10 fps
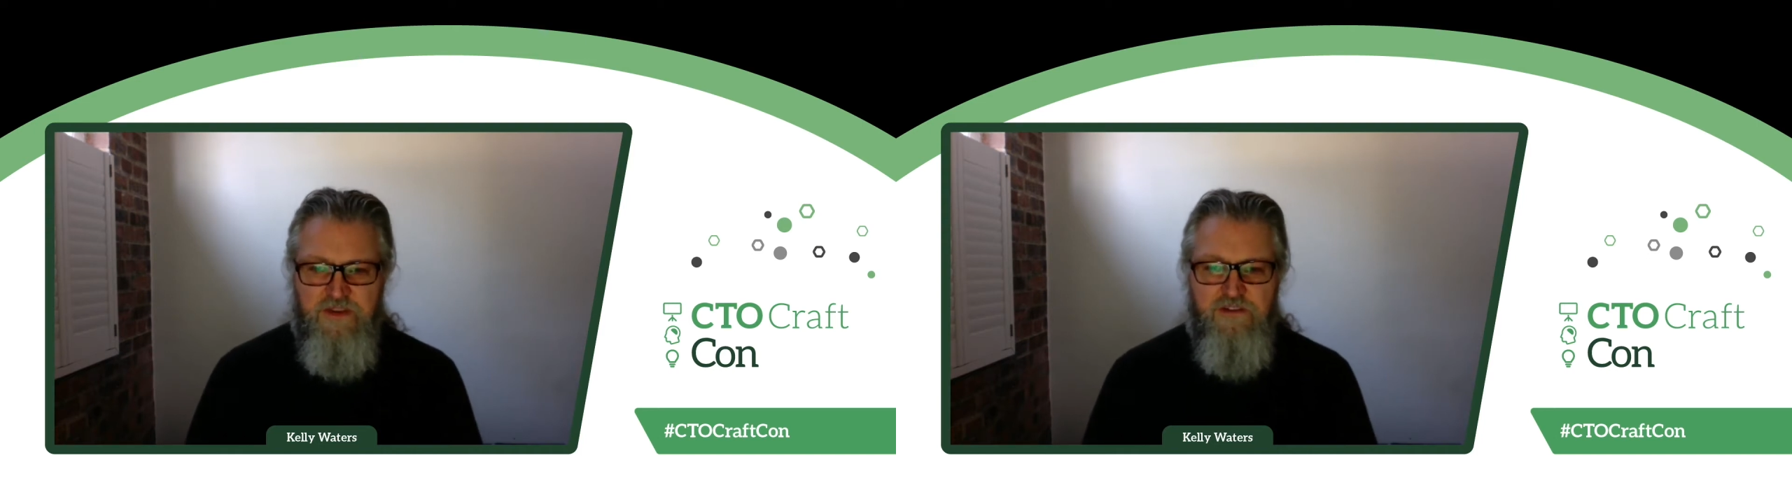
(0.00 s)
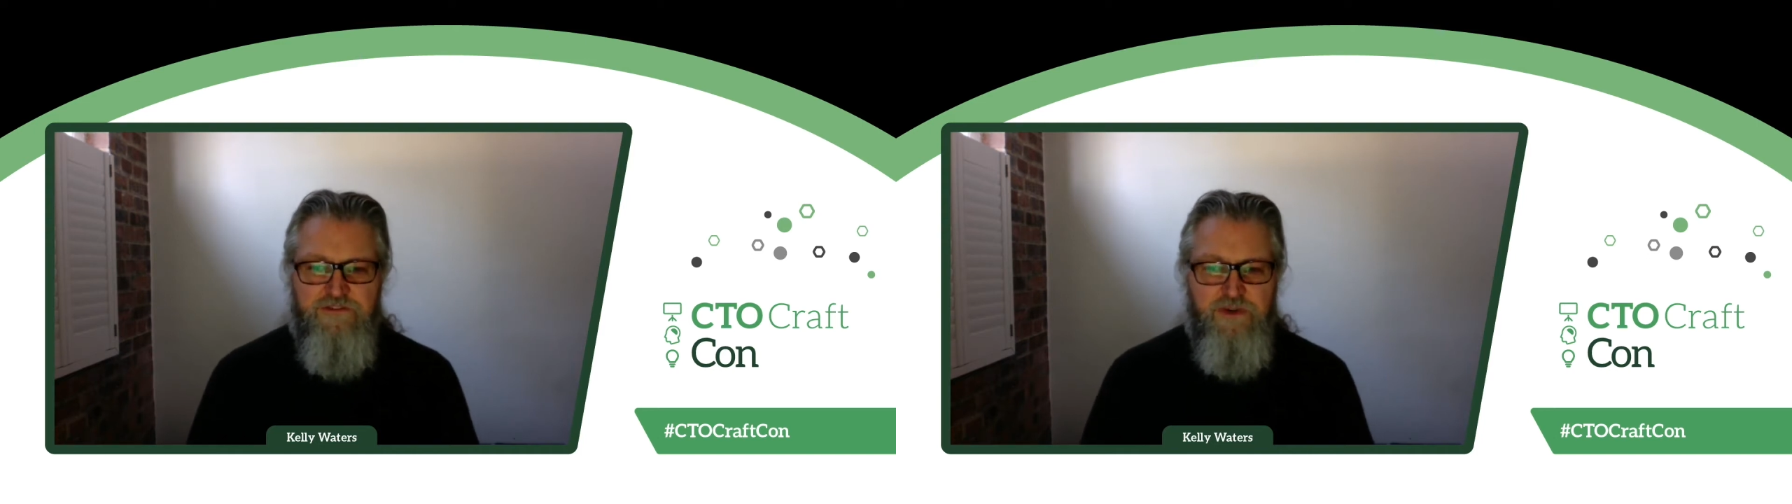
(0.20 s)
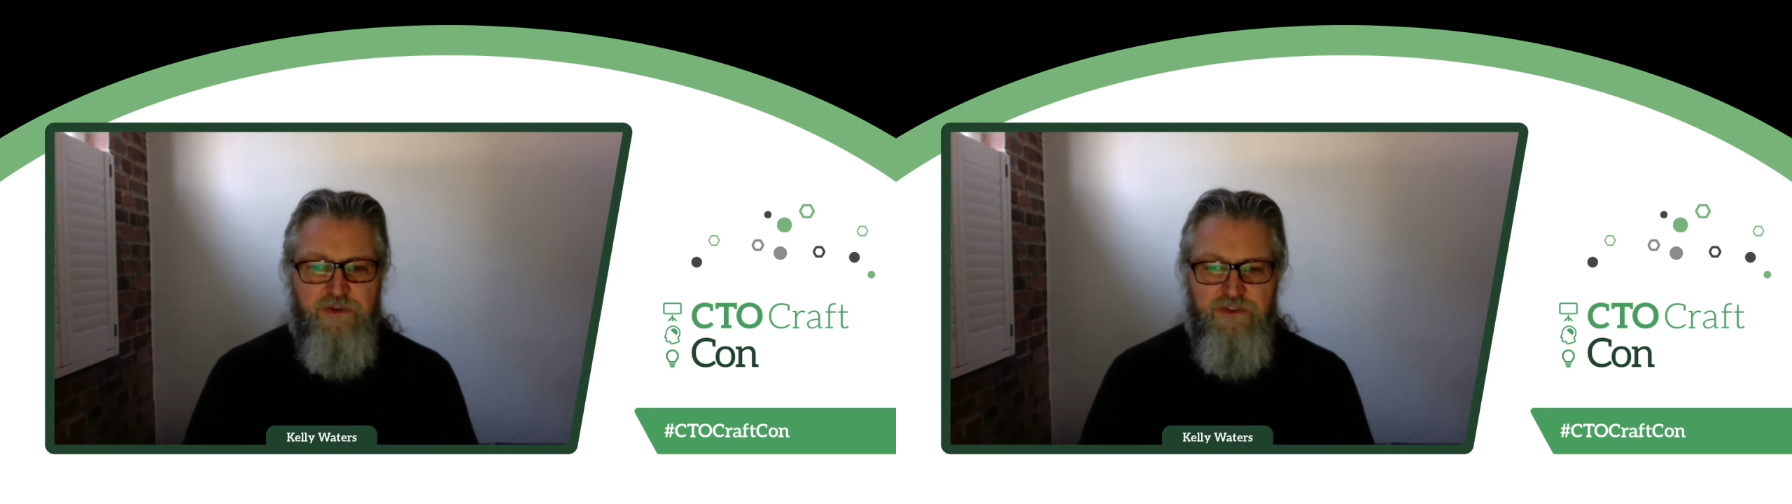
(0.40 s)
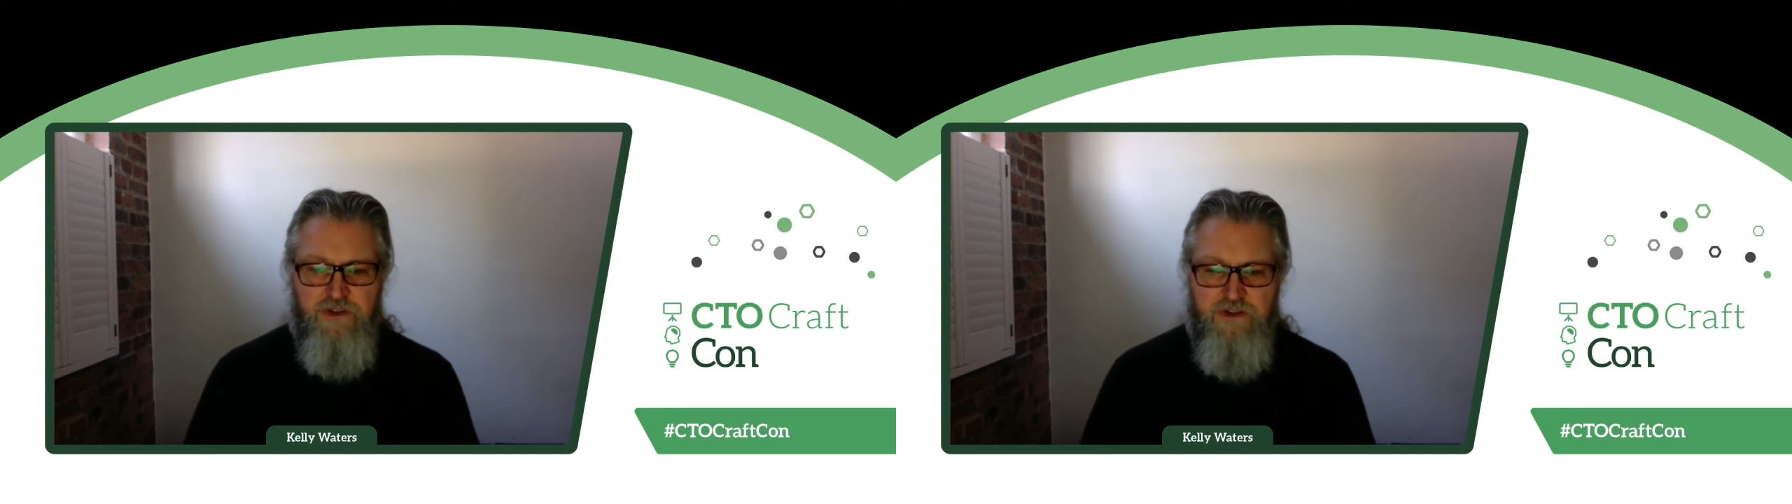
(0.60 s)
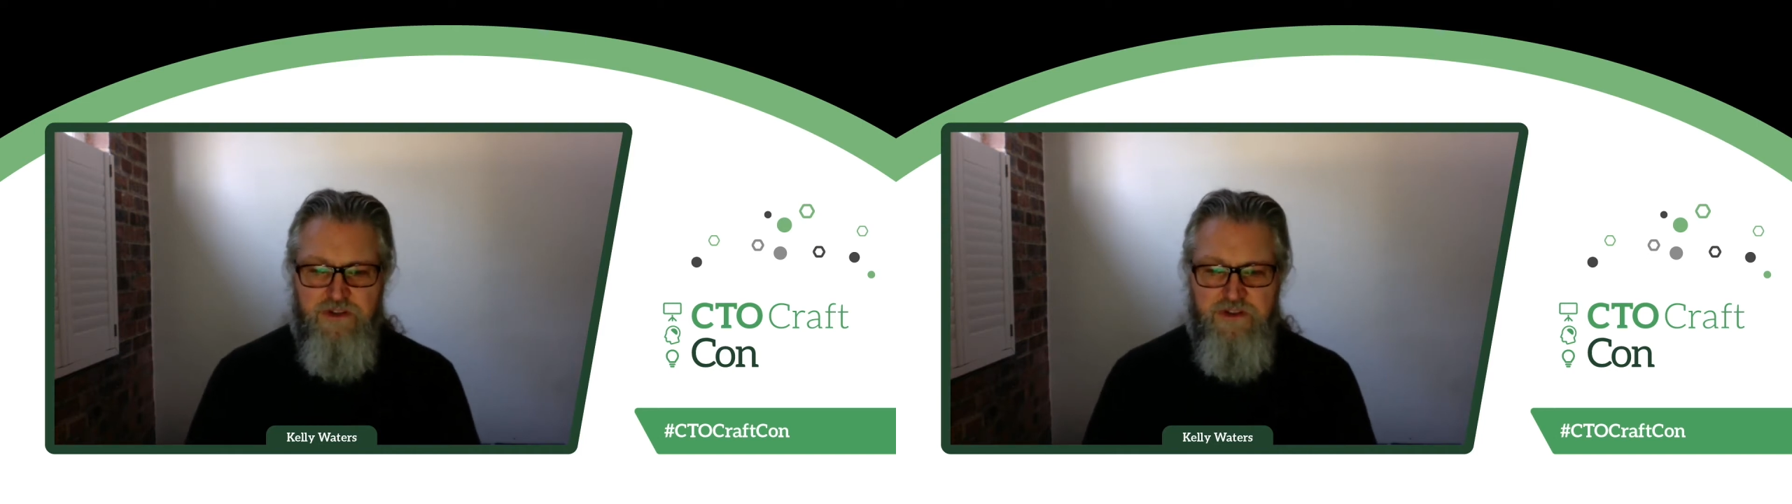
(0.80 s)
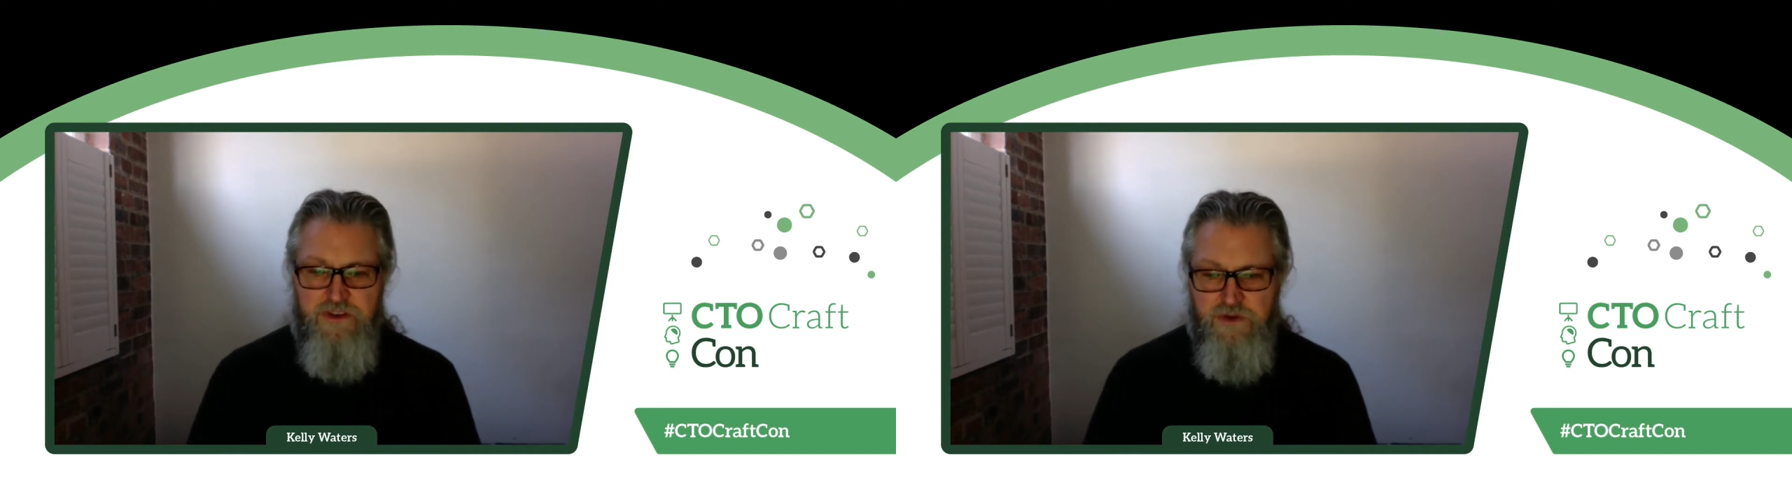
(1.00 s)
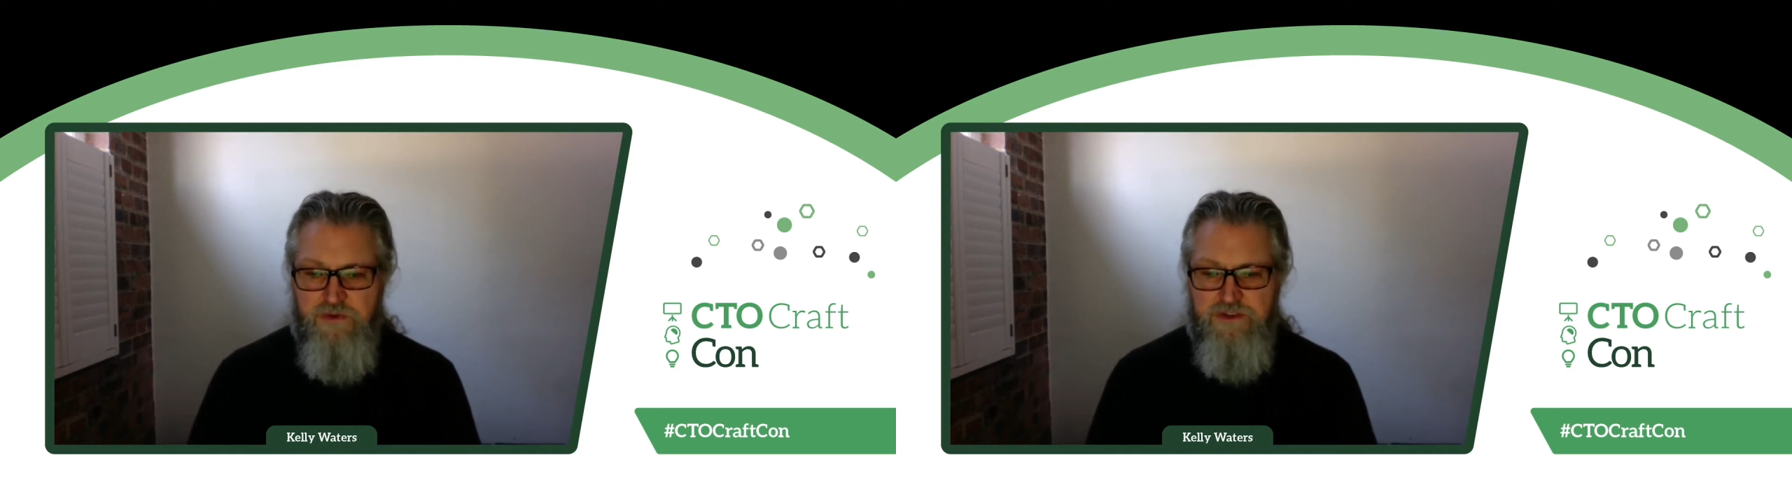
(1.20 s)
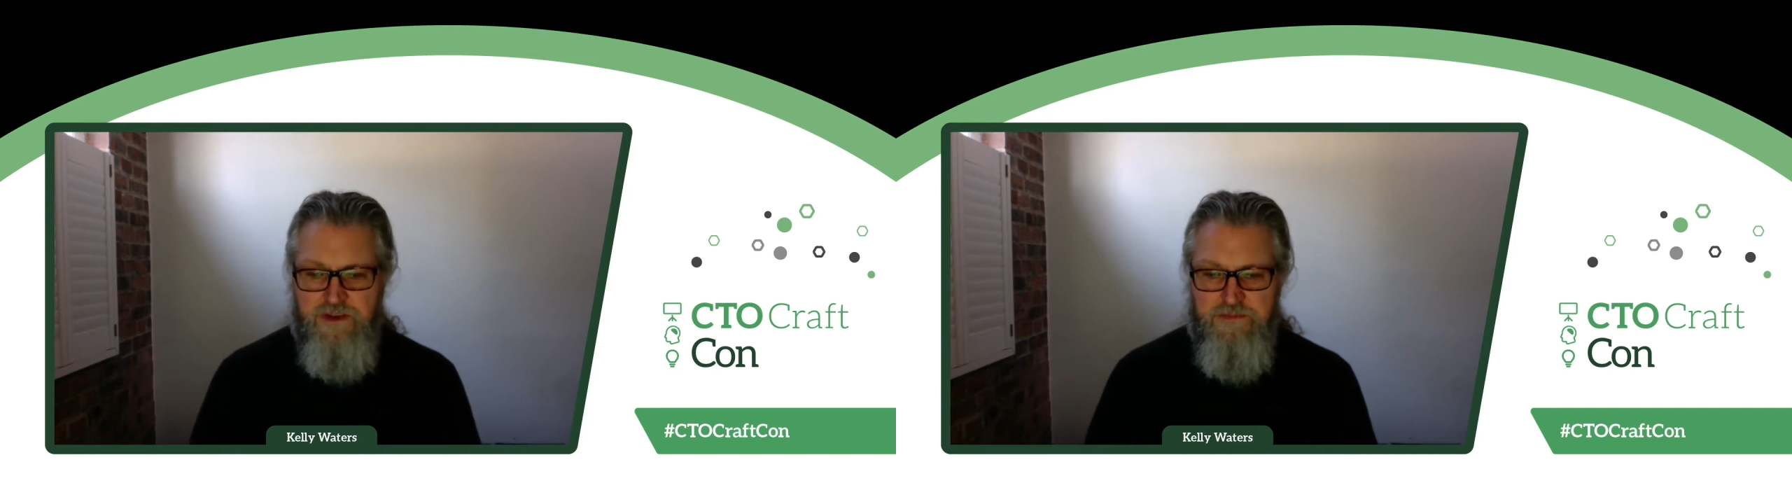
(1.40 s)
and focused on the user,